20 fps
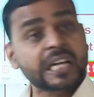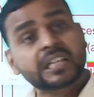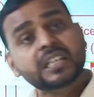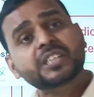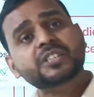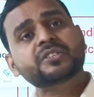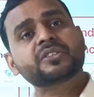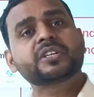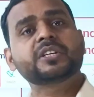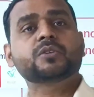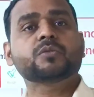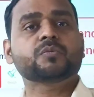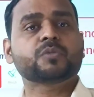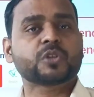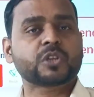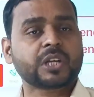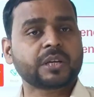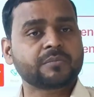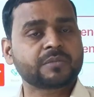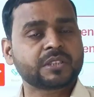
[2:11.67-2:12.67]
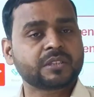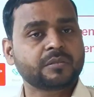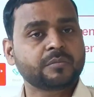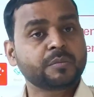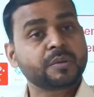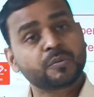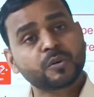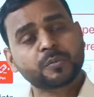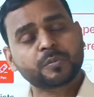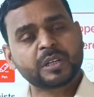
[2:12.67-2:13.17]
at least 3 to 4 times
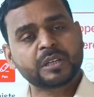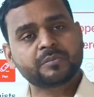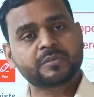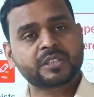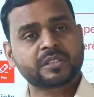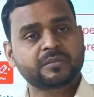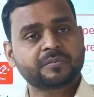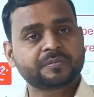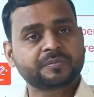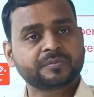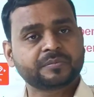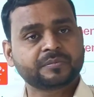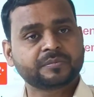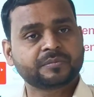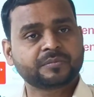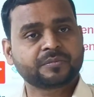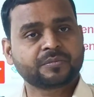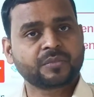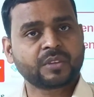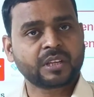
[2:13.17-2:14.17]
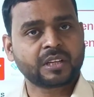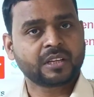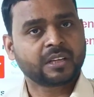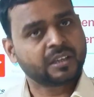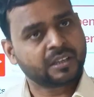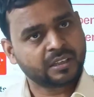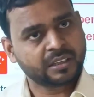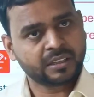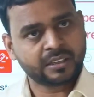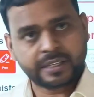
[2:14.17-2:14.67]
before prelims,
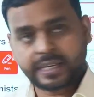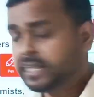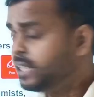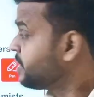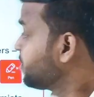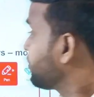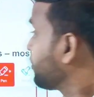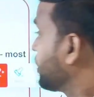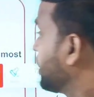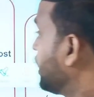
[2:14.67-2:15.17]
right?